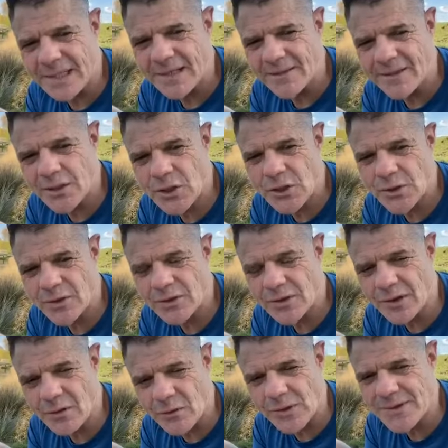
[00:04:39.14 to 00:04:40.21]
The cure,
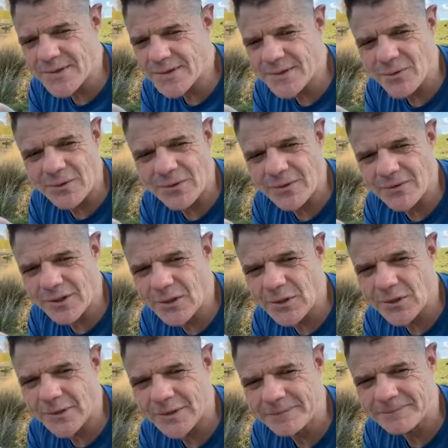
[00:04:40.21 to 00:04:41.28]
the cross is the
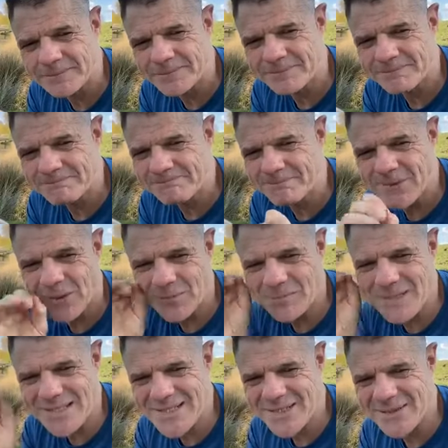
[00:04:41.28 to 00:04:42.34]
cure. God
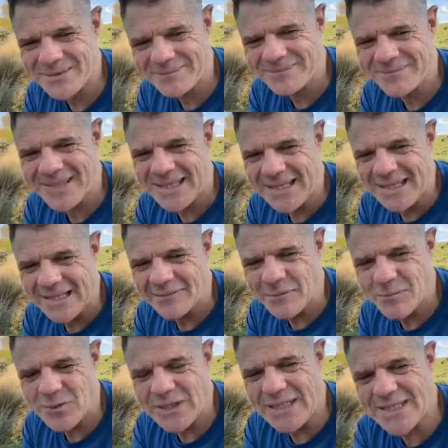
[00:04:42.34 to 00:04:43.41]
bless you. Have
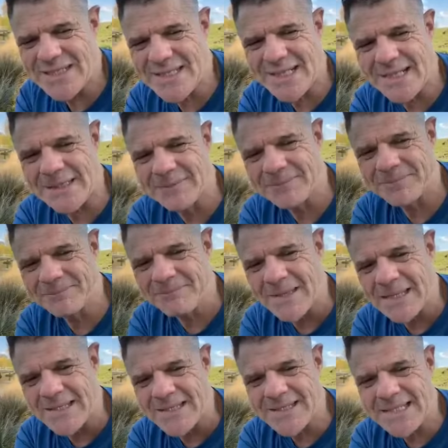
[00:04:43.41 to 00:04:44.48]
a brilliant day.
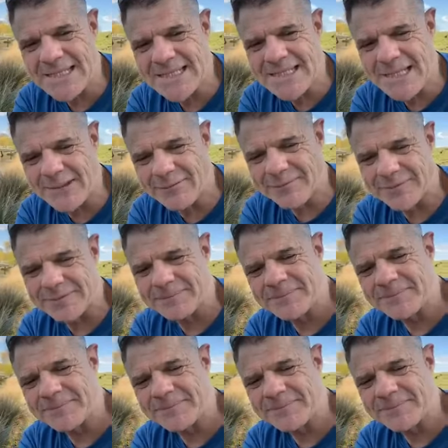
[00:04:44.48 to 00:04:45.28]
Stay safe.